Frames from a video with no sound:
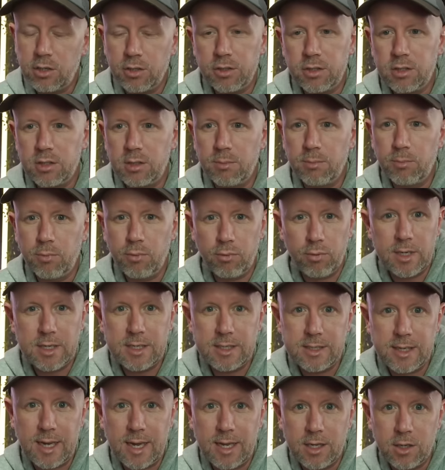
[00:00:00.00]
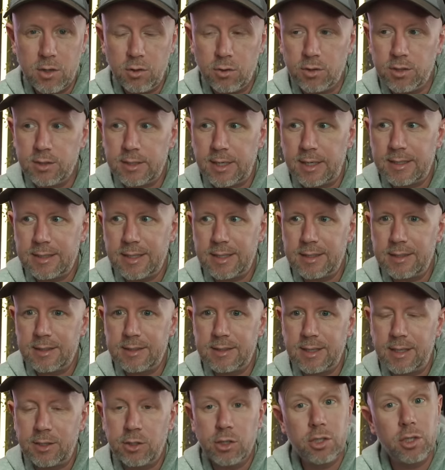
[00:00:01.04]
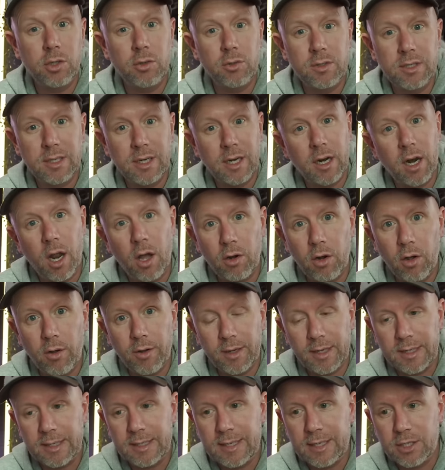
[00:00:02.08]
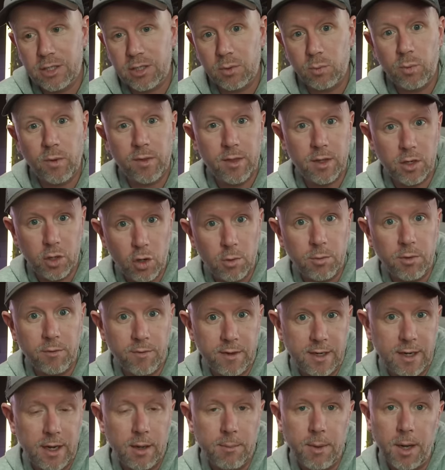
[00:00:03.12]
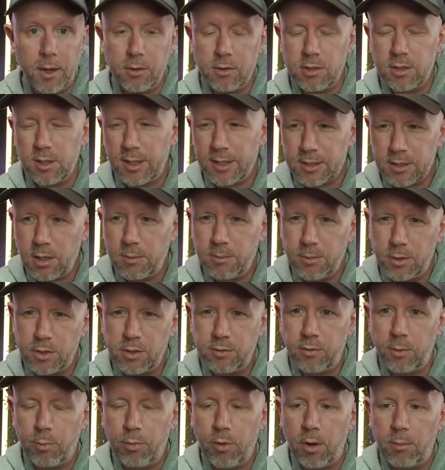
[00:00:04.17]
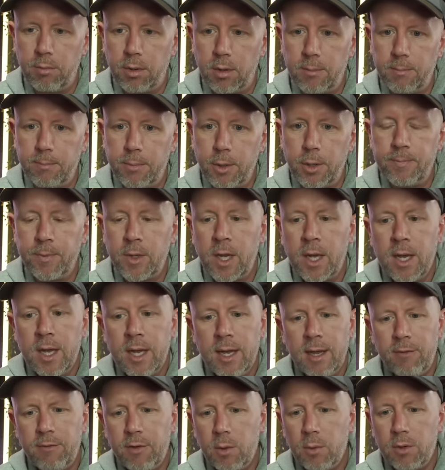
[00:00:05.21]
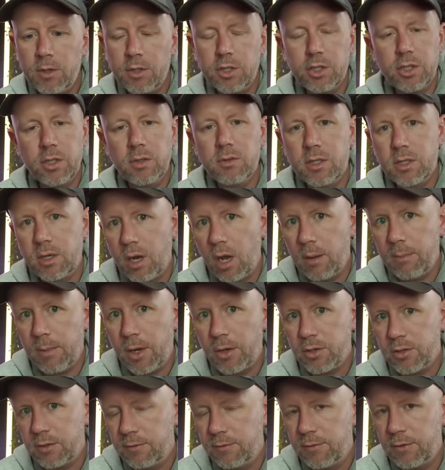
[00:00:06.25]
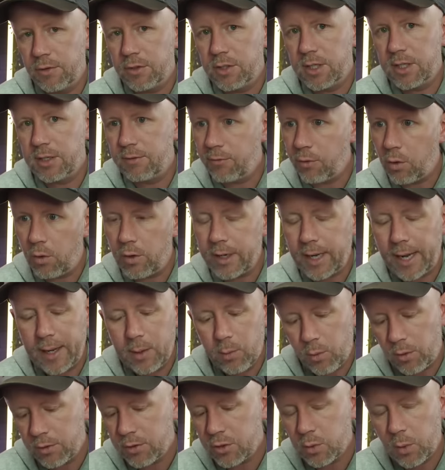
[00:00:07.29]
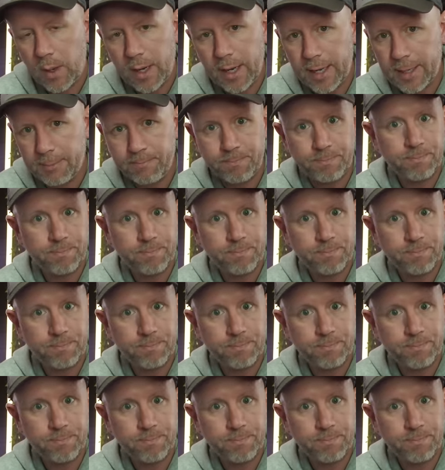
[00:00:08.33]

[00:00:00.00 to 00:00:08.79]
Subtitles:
custom preset your settings and shoot in a low light condition with a normal video mode. So that's not much of a problem. But if you wanna shoot slow motion footage, 4K 120,